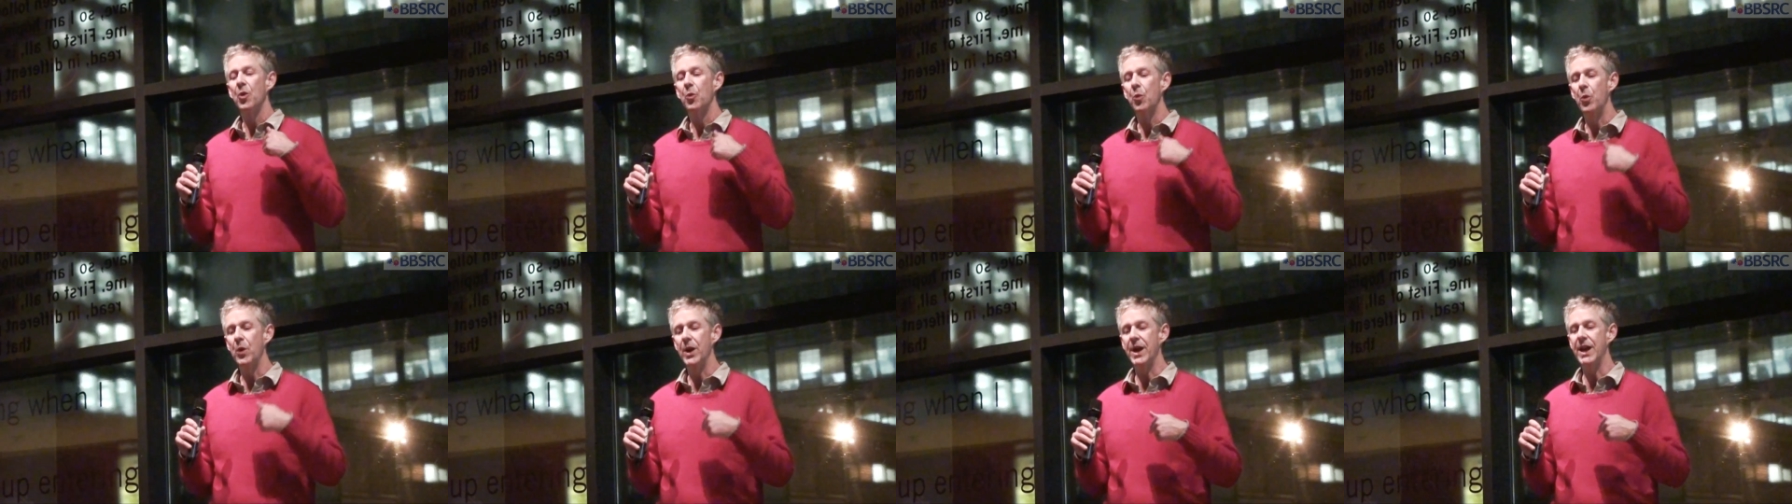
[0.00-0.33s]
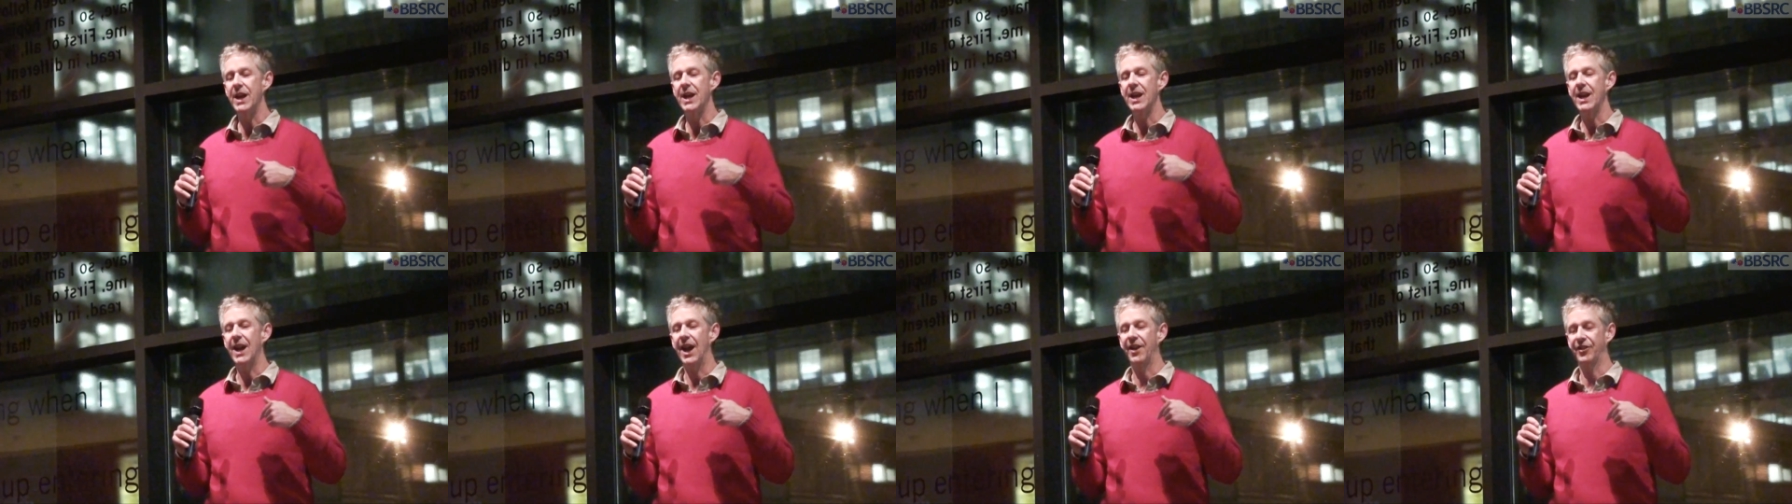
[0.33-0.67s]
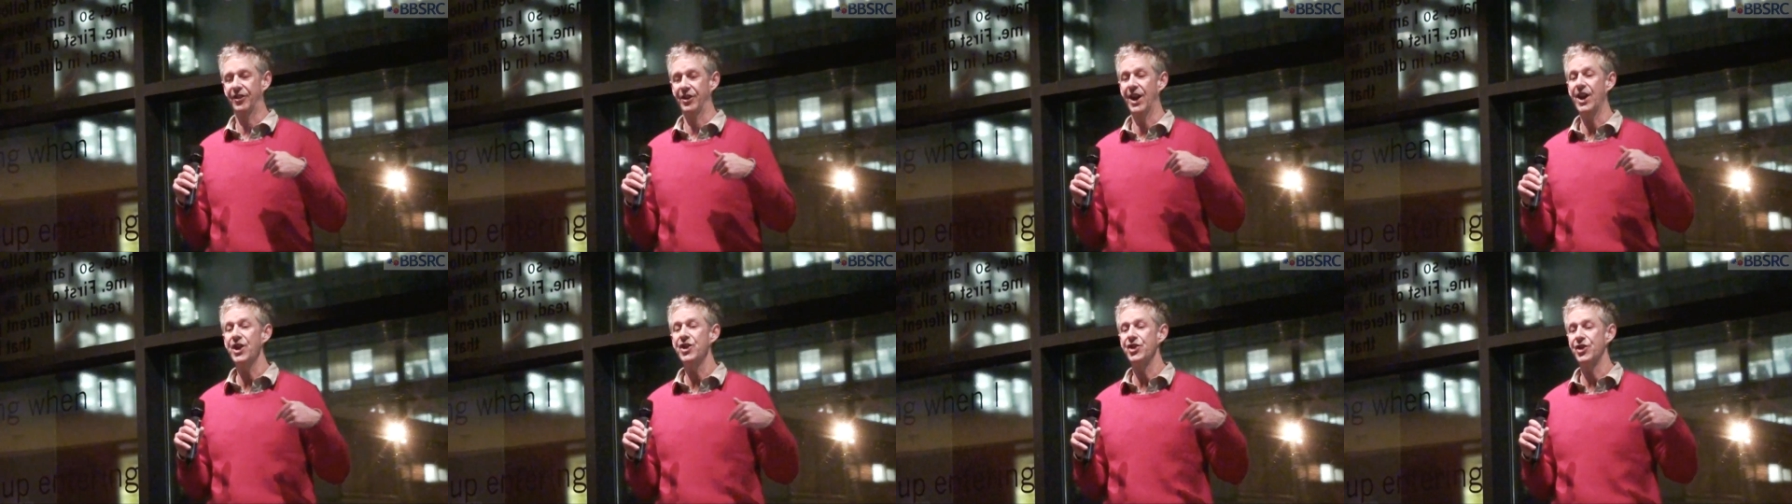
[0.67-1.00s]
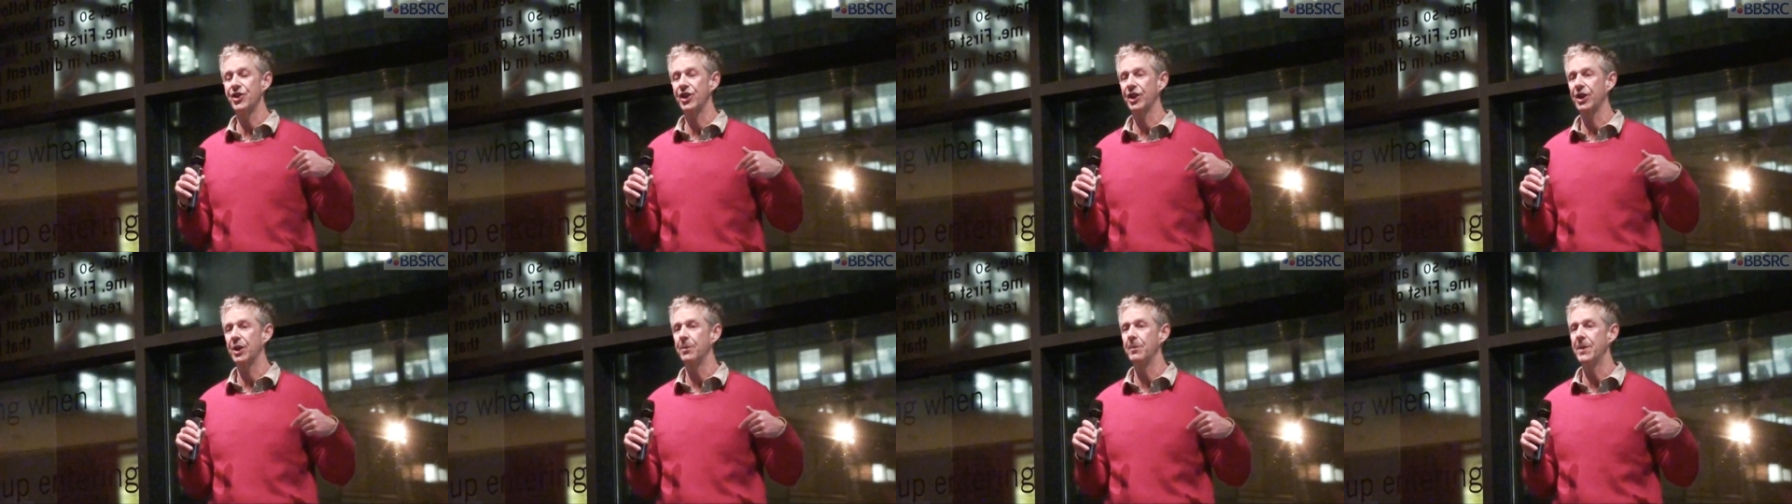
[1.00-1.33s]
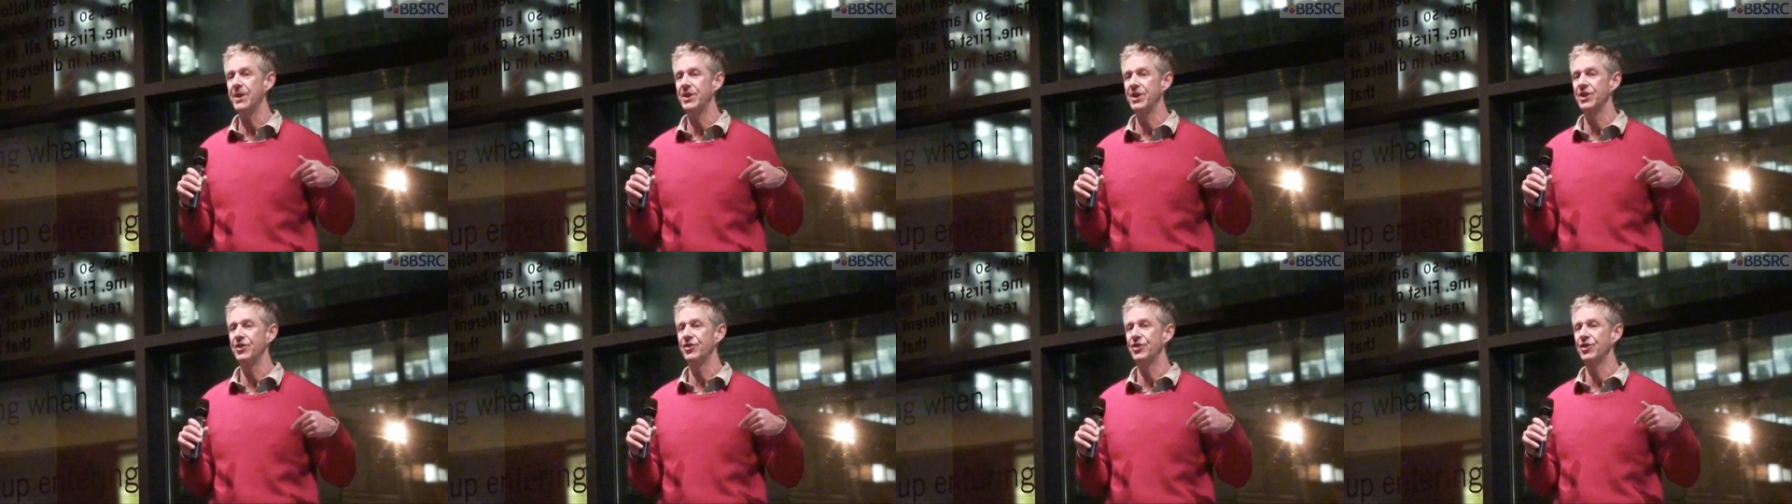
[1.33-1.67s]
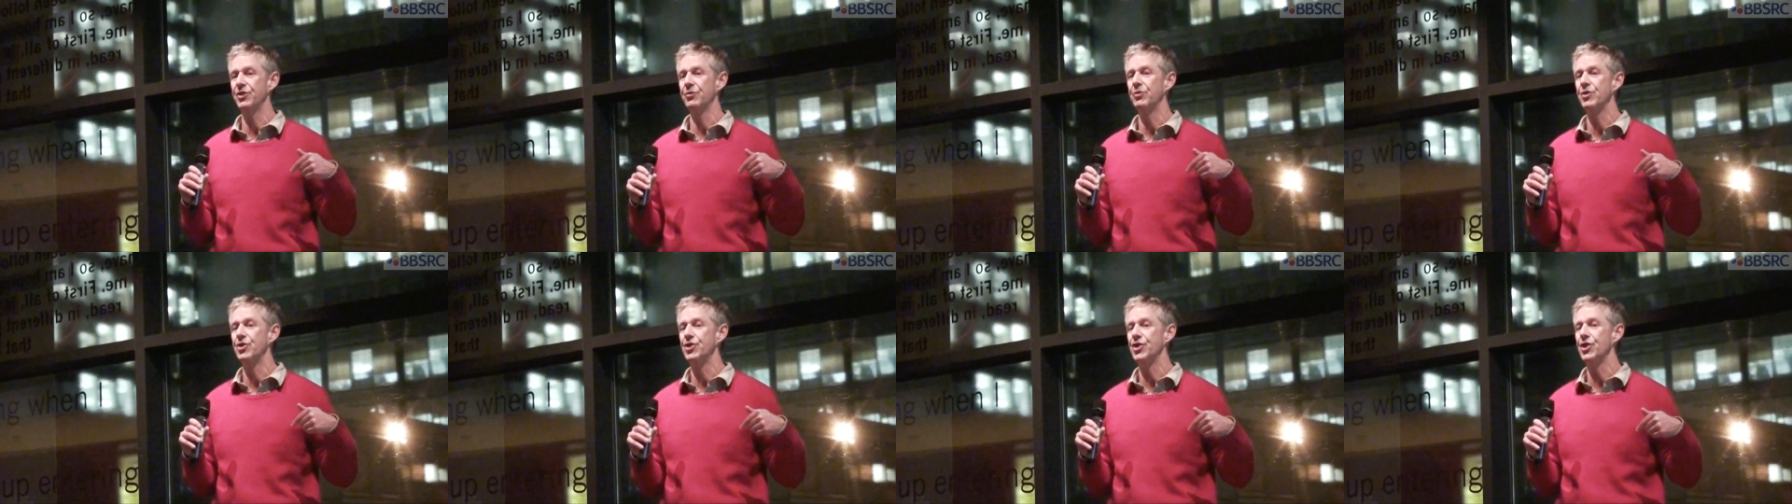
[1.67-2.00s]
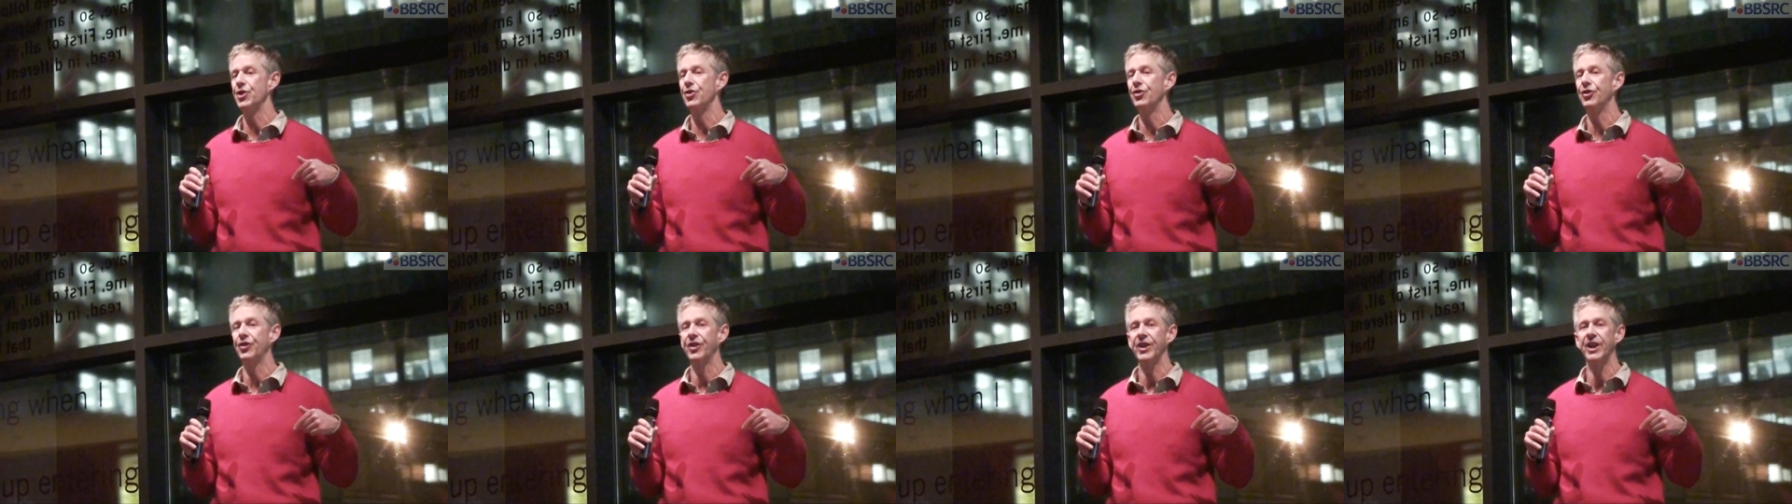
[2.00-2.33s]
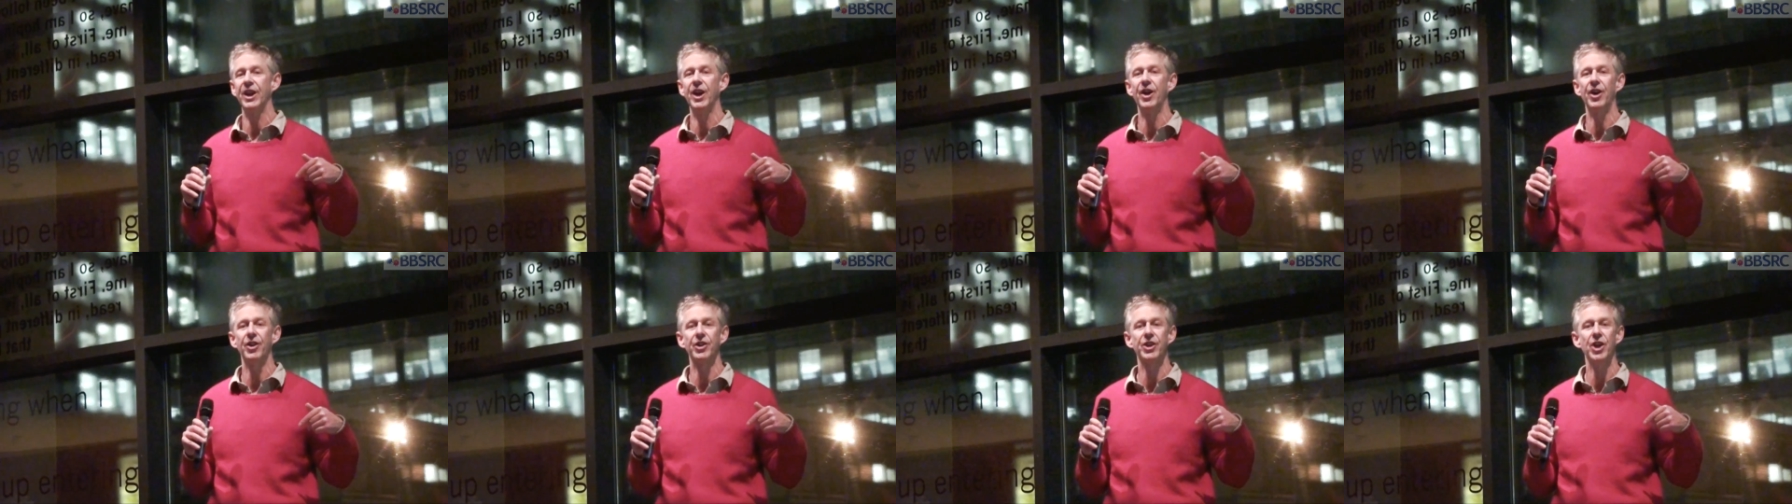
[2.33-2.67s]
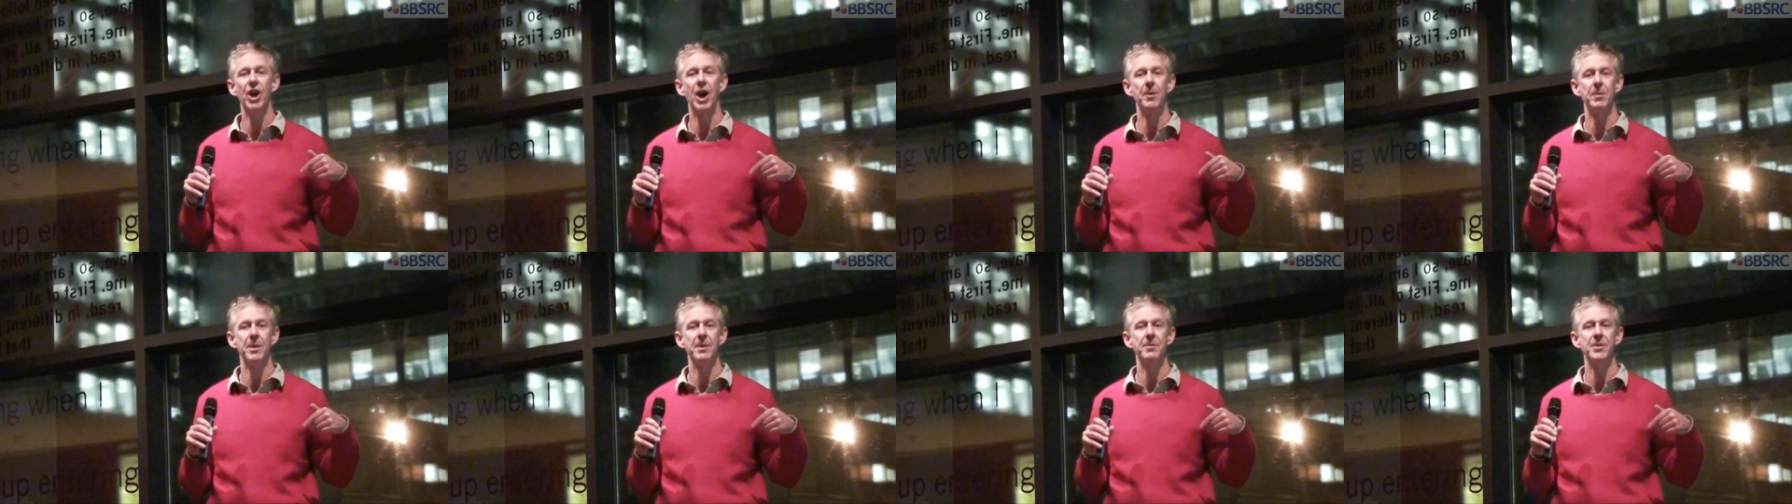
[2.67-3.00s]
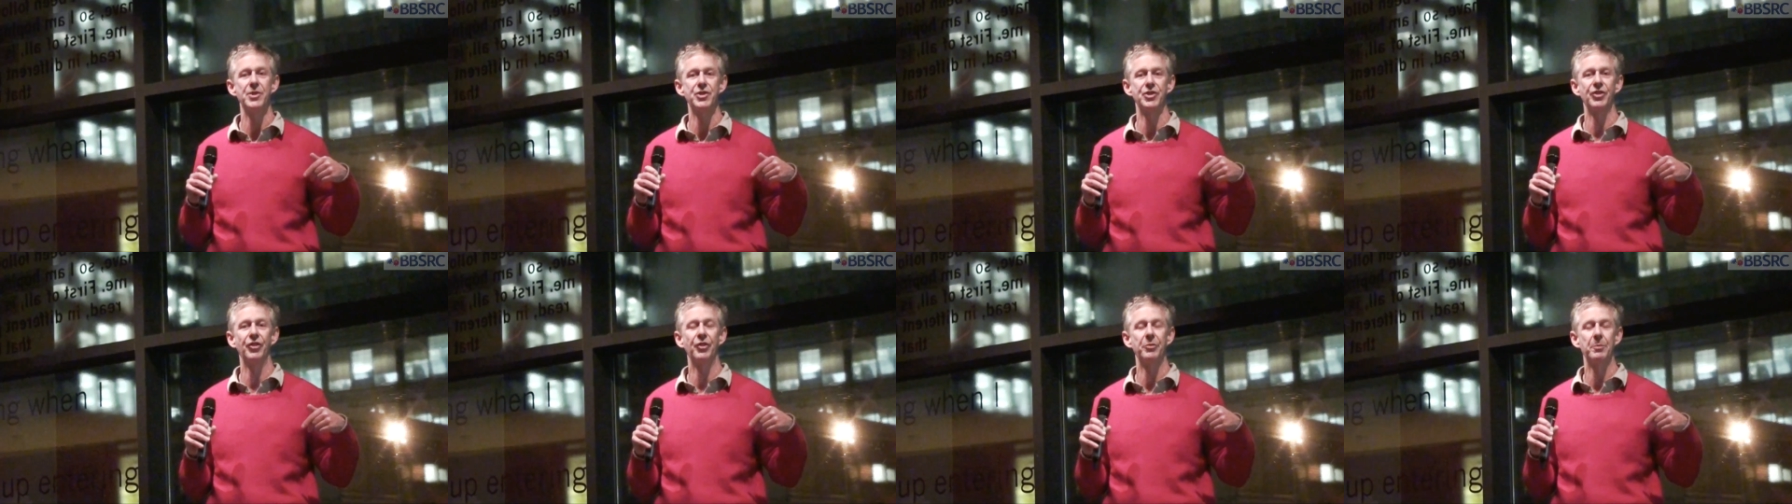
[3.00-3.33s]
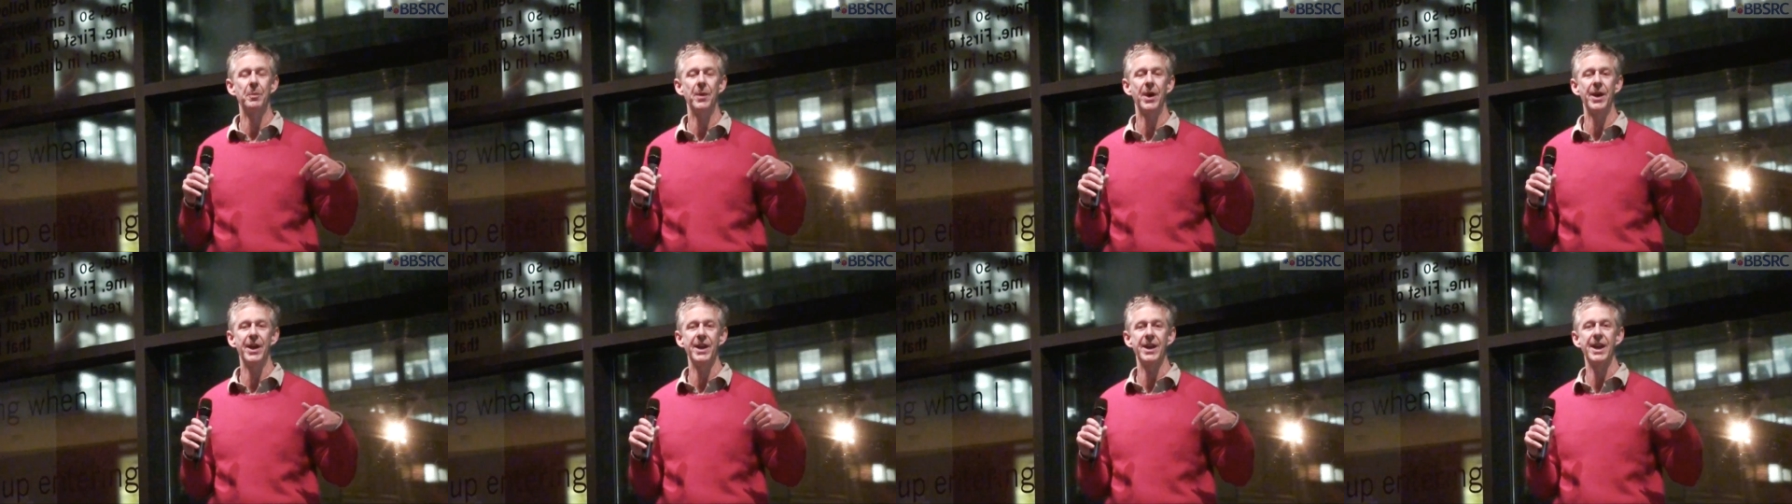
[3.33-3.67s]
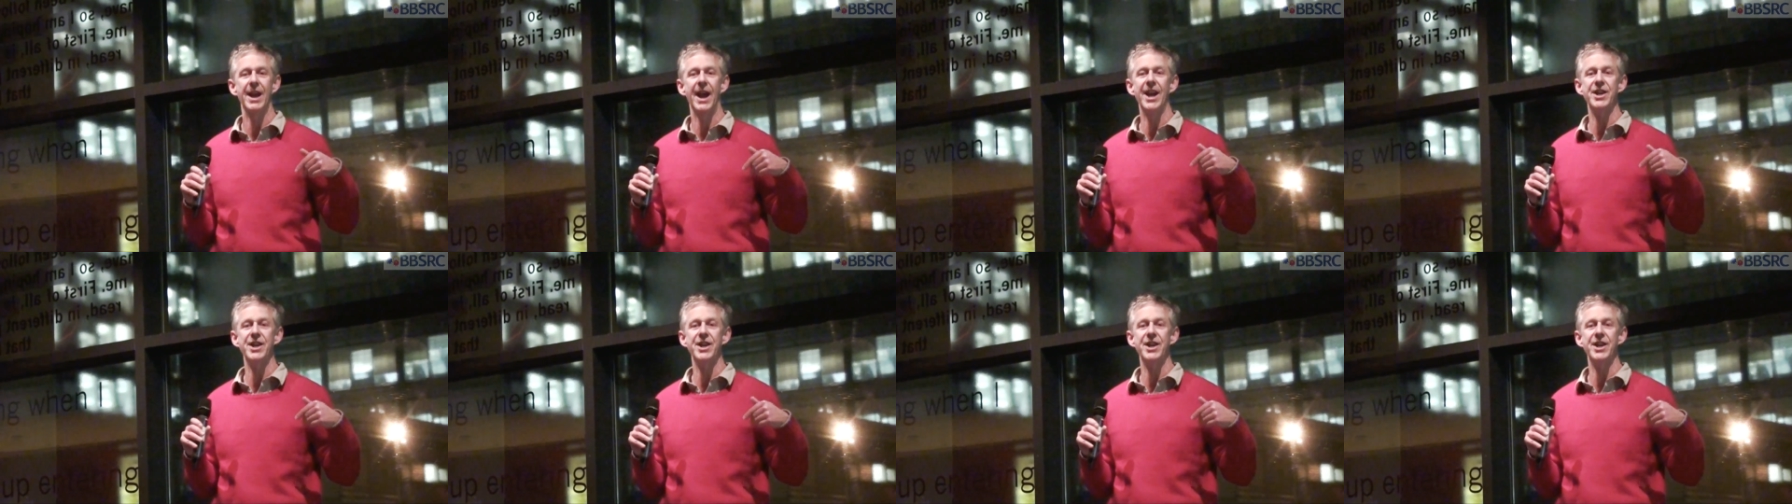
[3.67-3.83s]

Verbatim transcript: We as a nation are committed to reducing our carbon emissions by